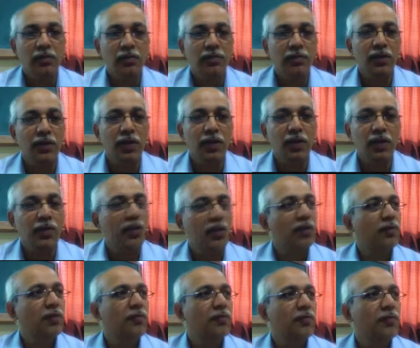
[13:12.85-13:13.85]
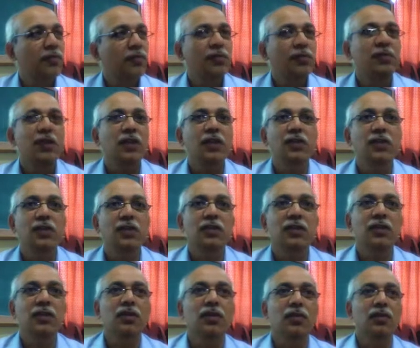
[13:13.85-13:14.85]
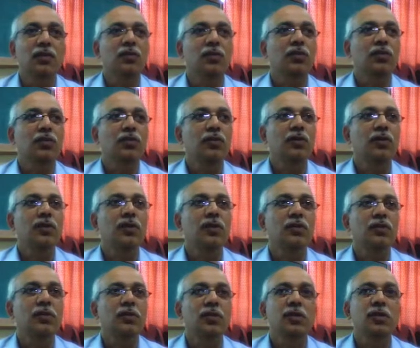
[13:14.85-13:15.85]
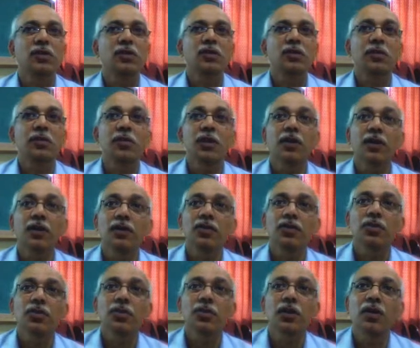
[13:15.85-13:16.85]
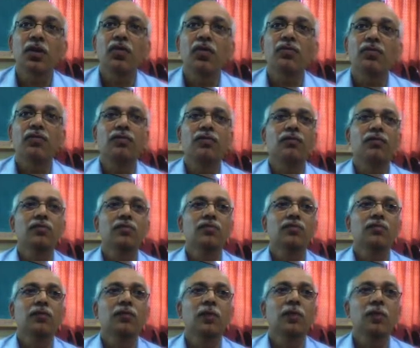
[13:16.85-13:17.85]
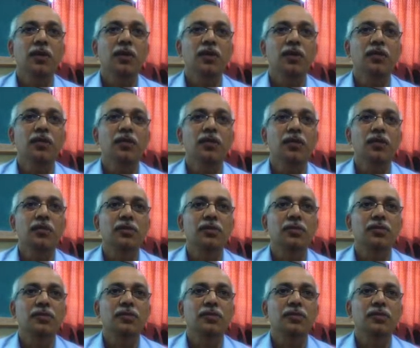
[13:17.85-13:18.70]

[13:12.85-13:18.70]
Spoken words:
we have lot of chances in automotive industry, because it is a big consumer of embedded systems.